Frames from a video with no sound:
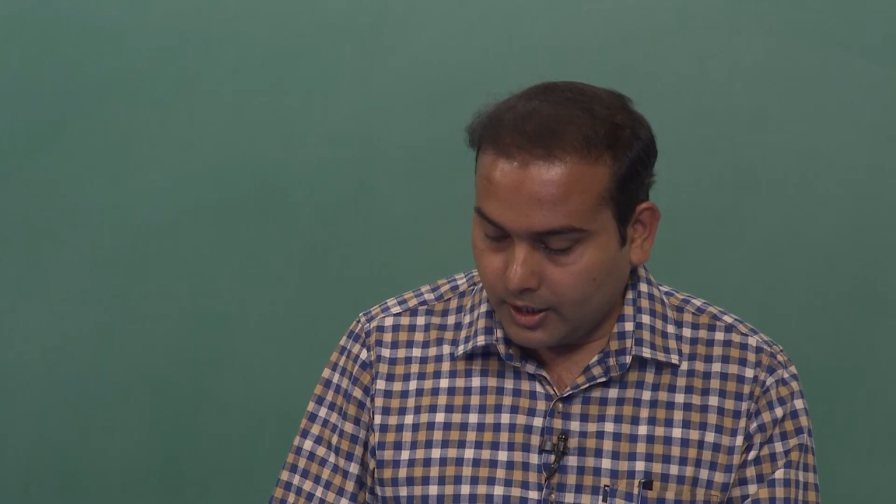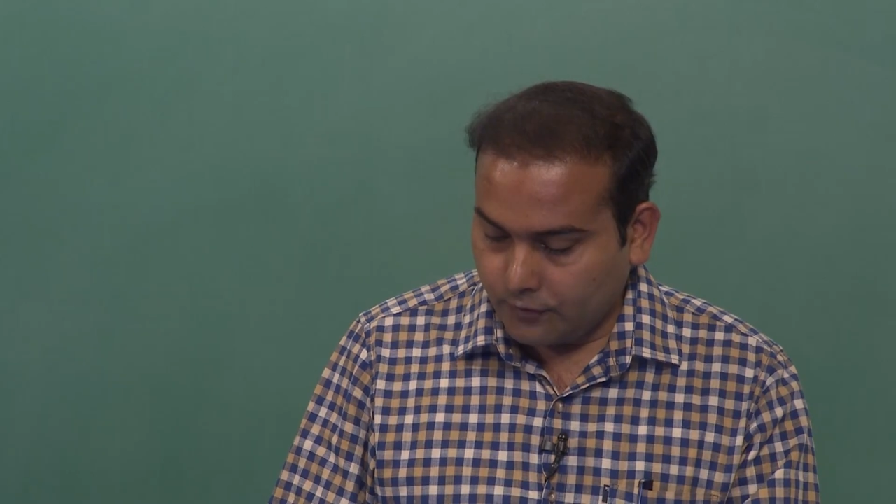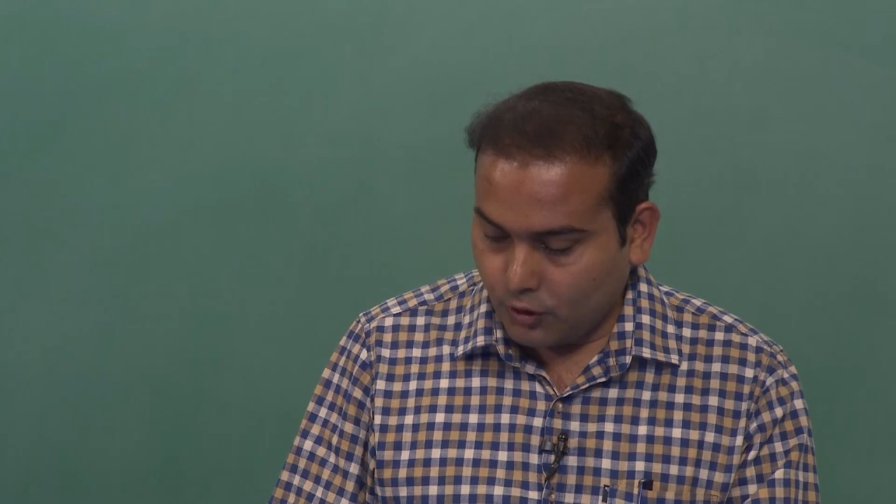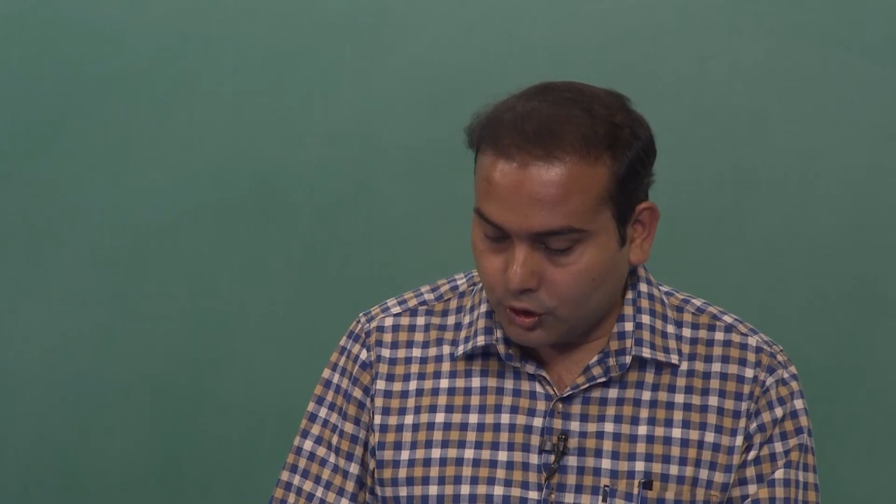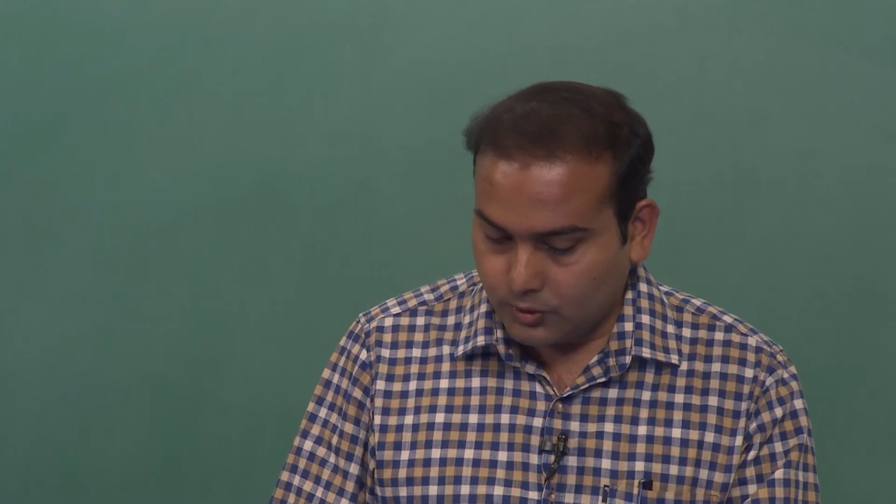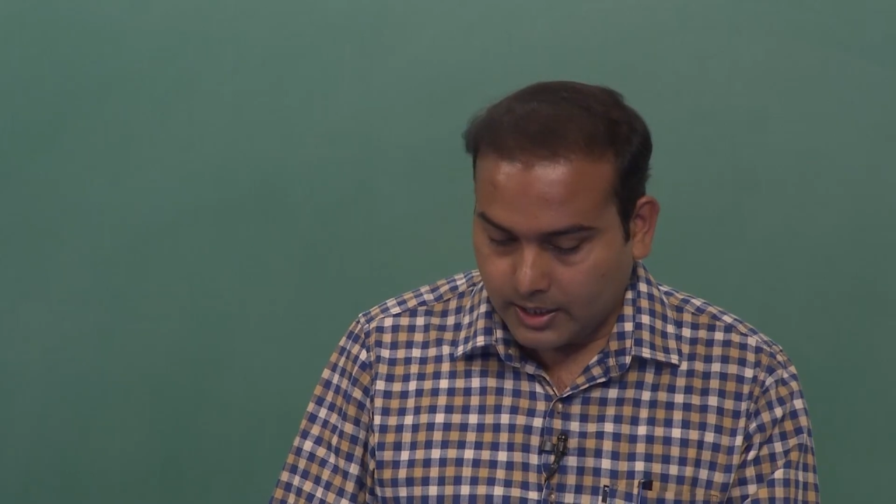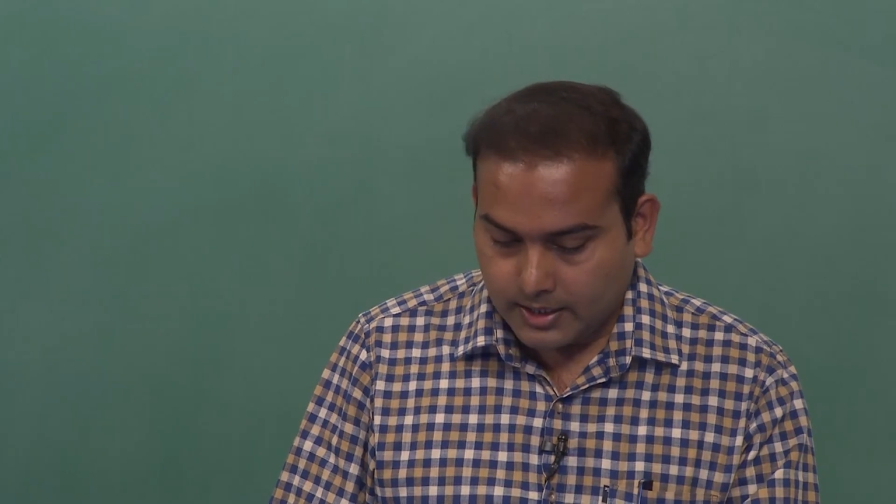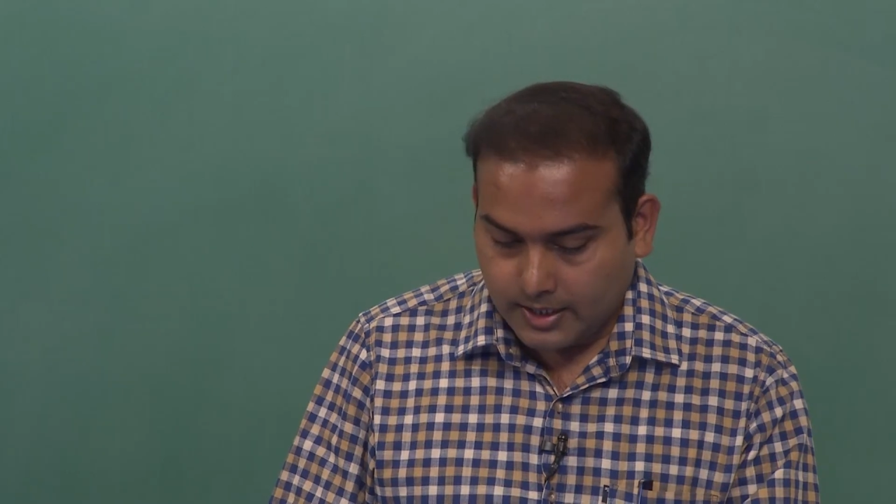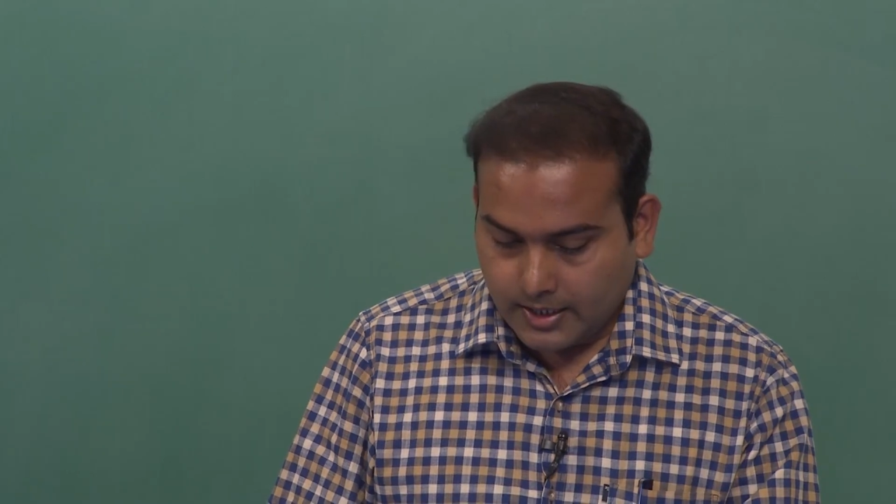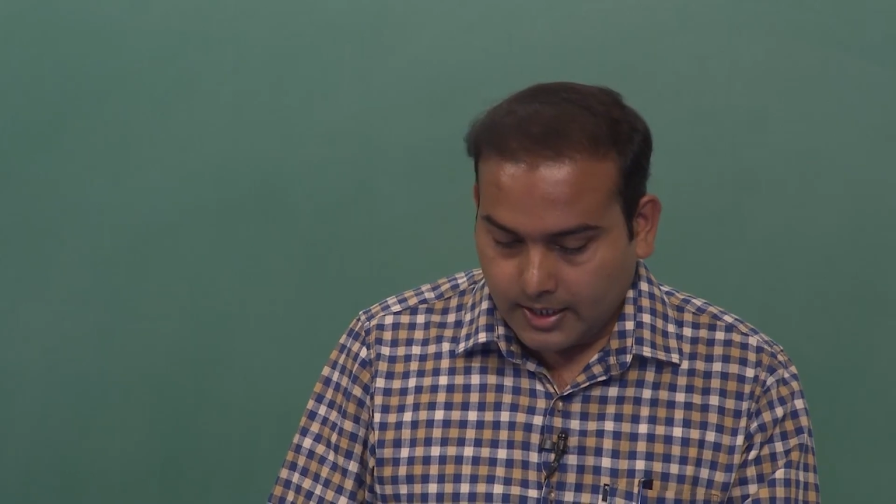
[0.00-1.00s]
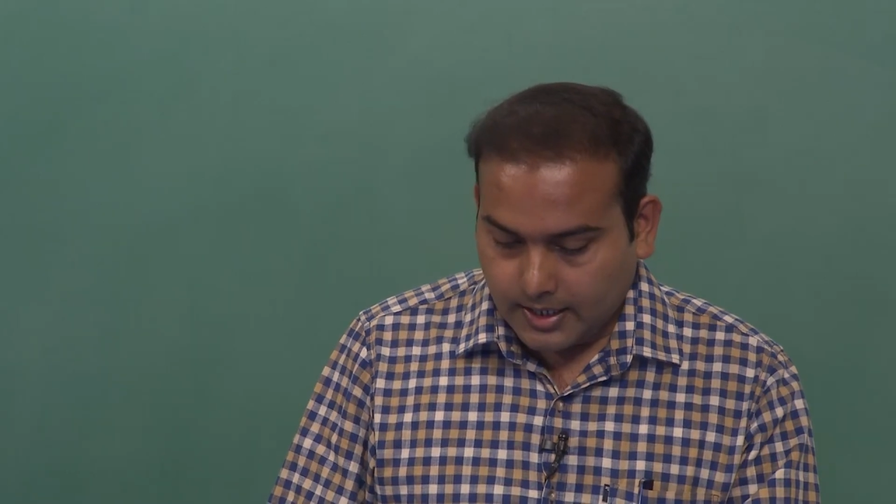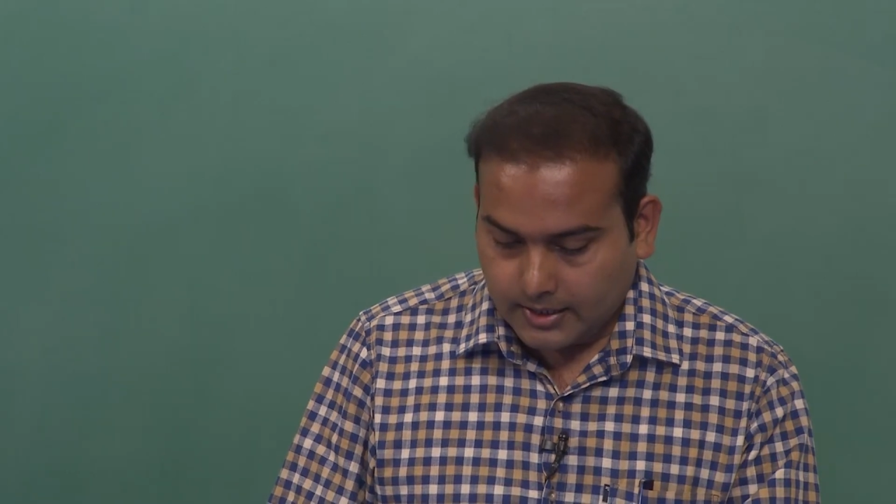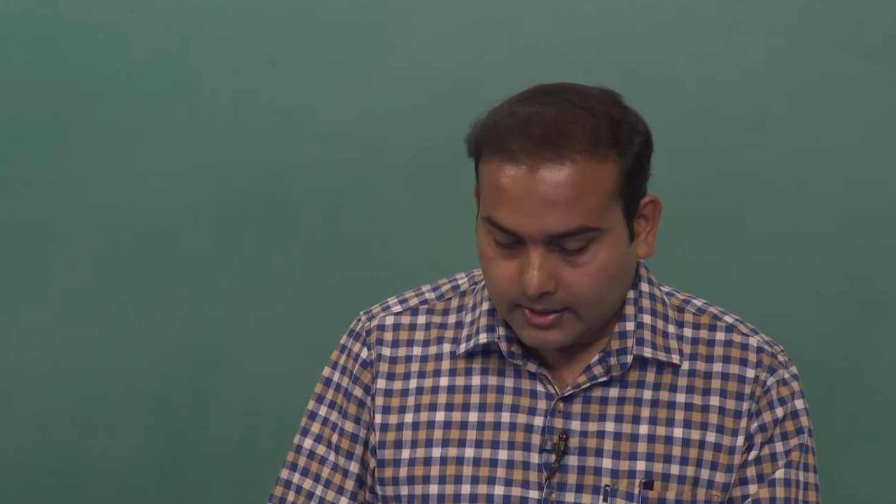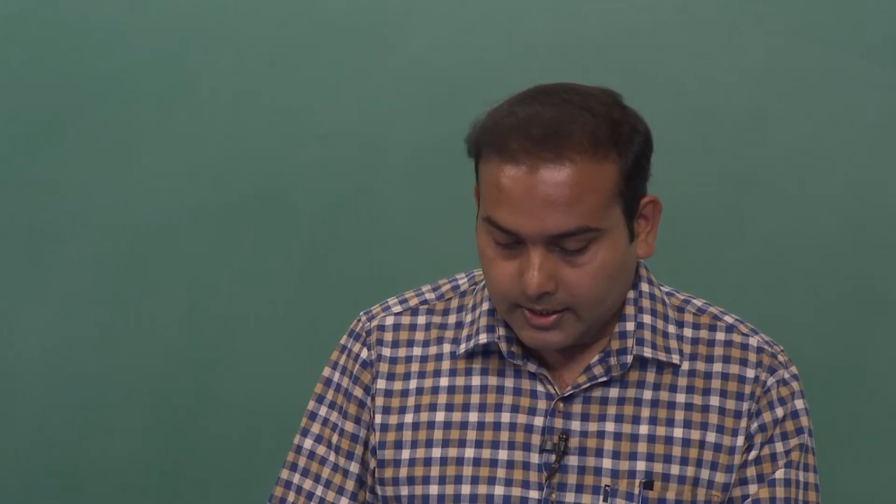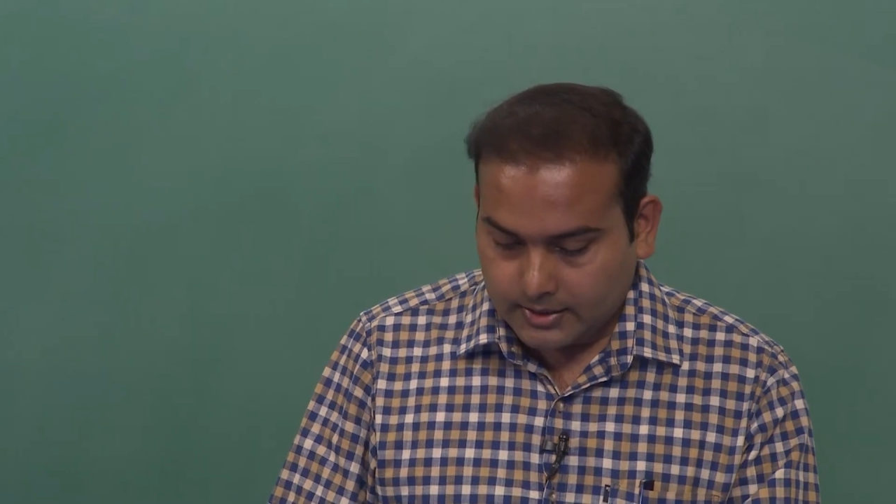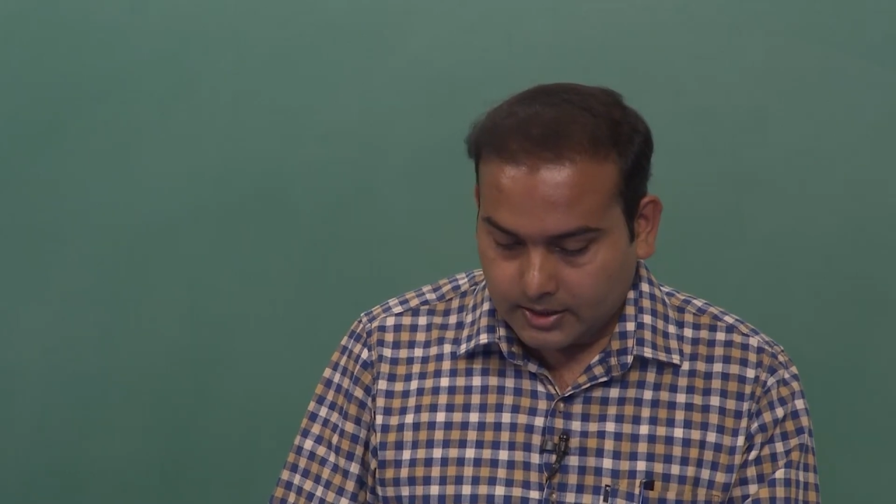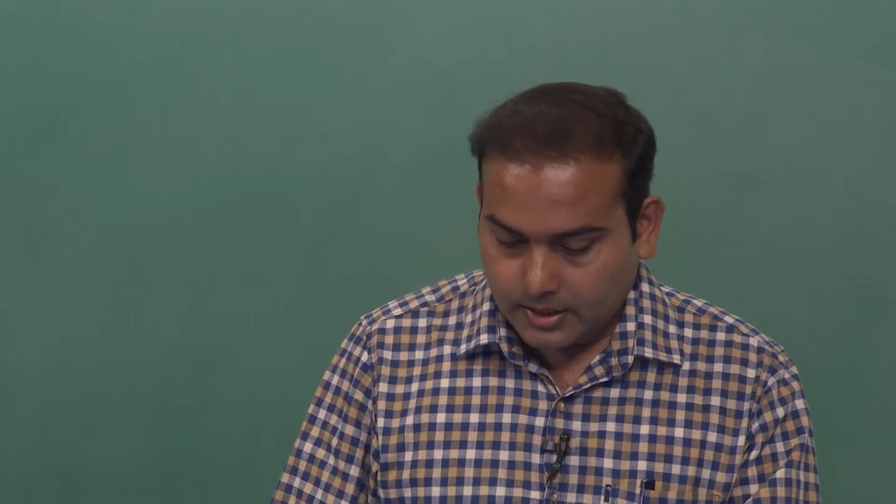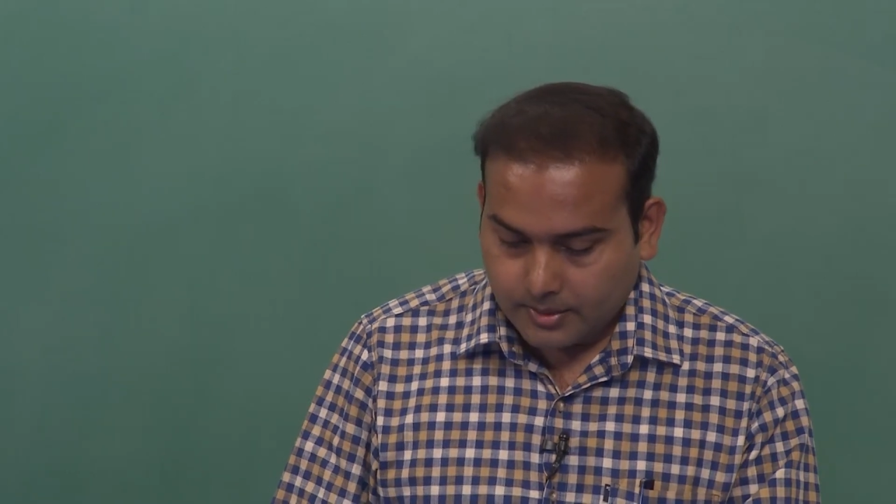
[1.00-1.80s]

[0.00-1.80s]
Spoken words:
unfortunate, and these